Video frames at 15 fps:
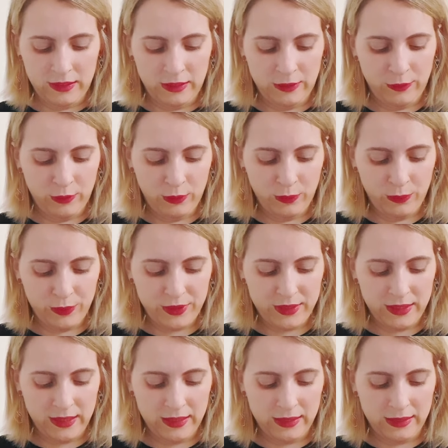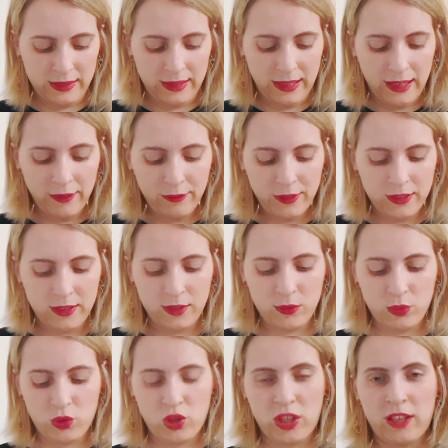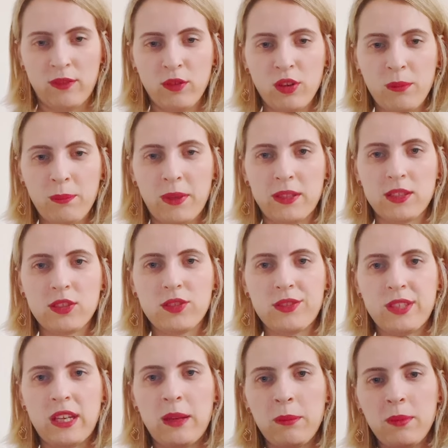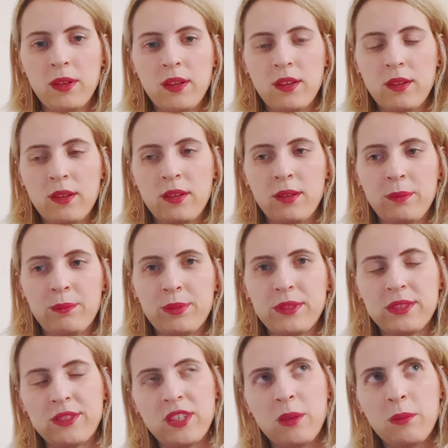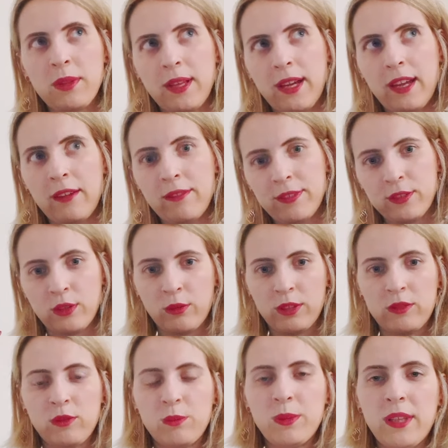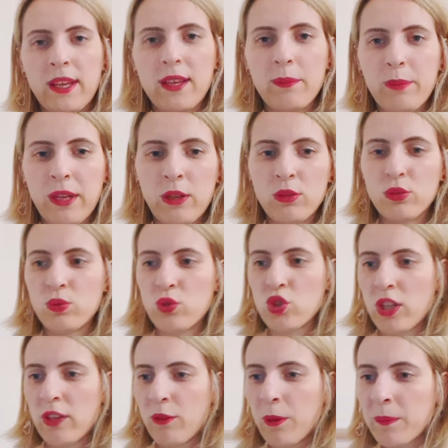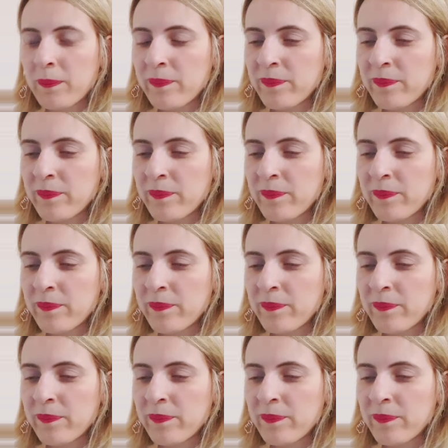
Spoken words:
if you say live, it is uživo, but stream live, so it would be like prijenos uživo.